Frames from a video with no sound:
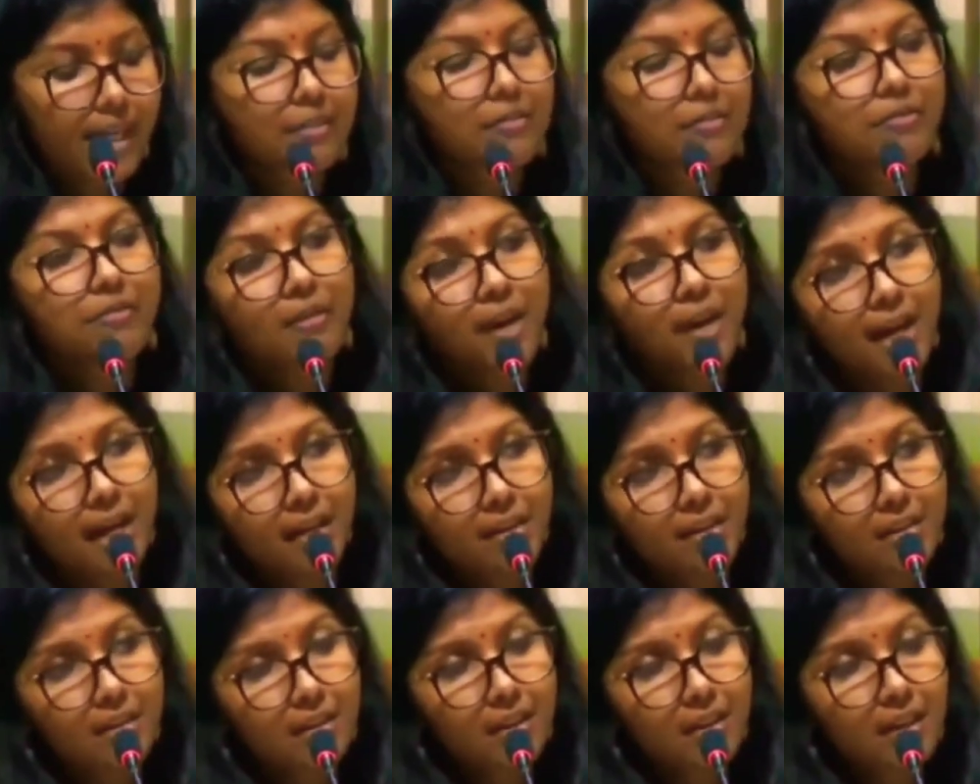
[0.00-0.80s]
In
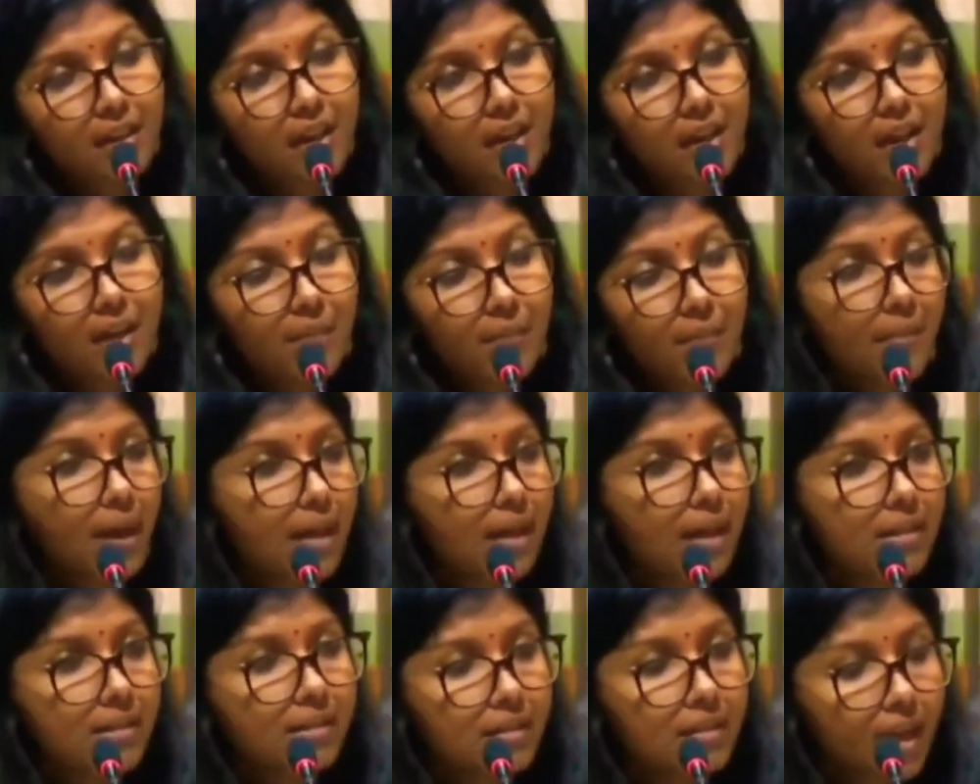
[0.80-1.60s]
fact,
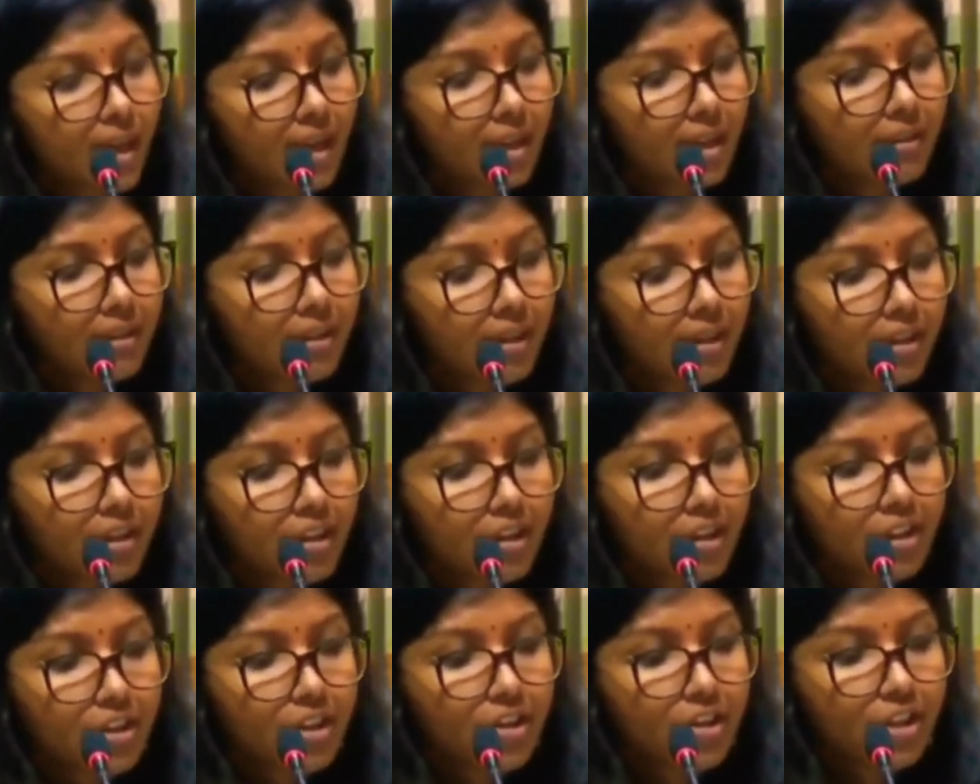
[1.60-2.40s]
Pakistan
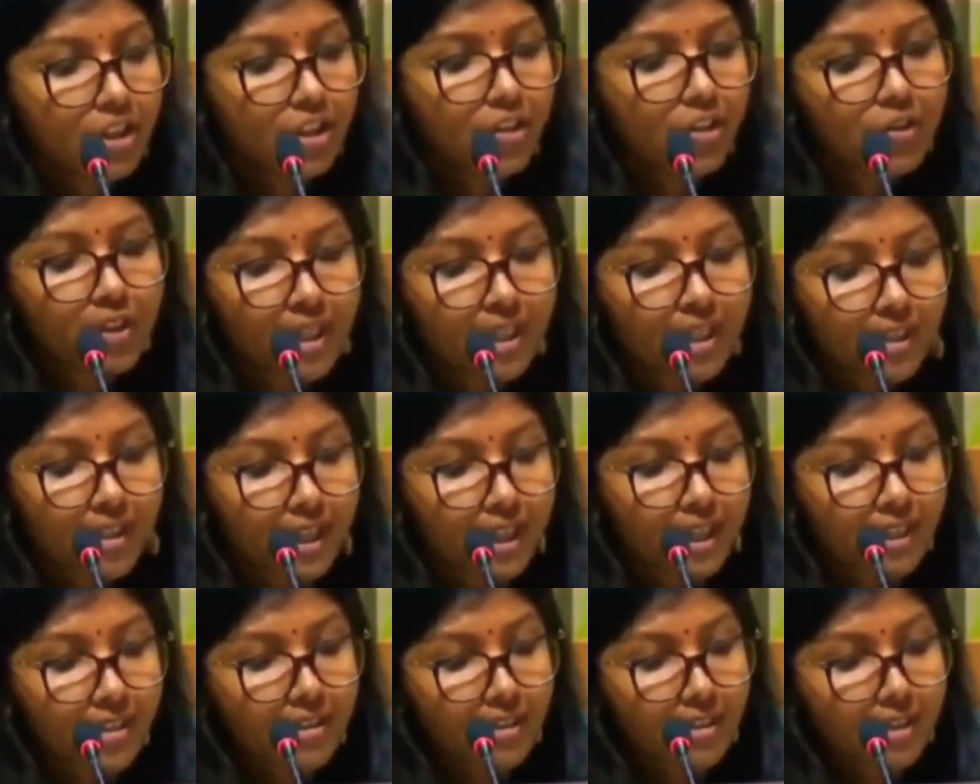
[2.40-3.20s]
should
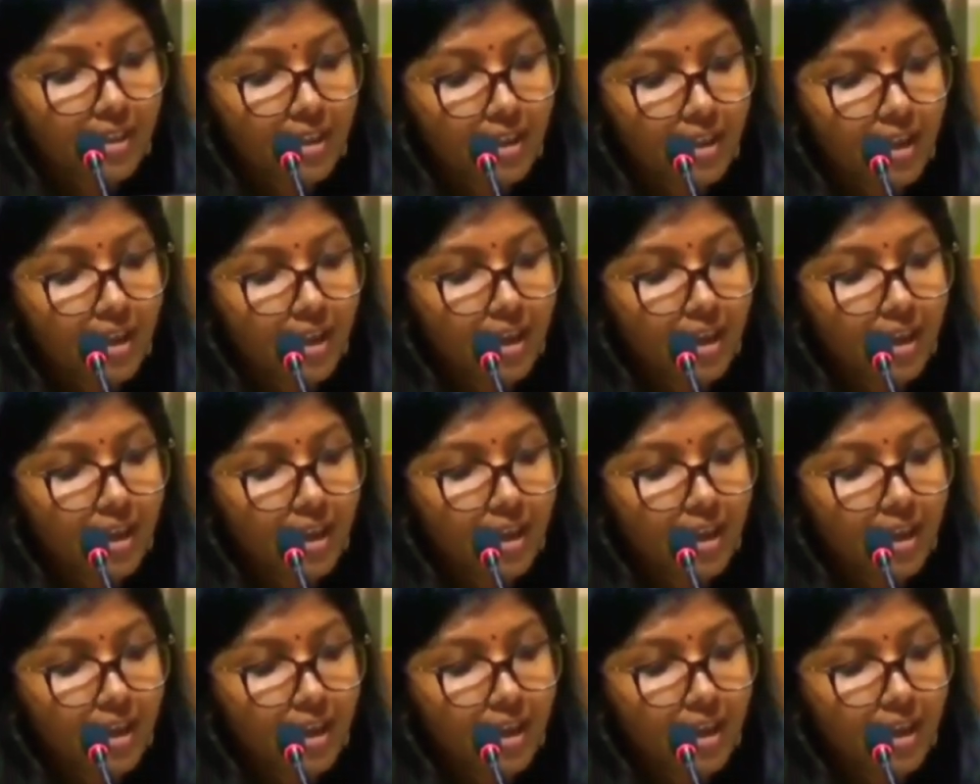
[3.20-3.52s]
realize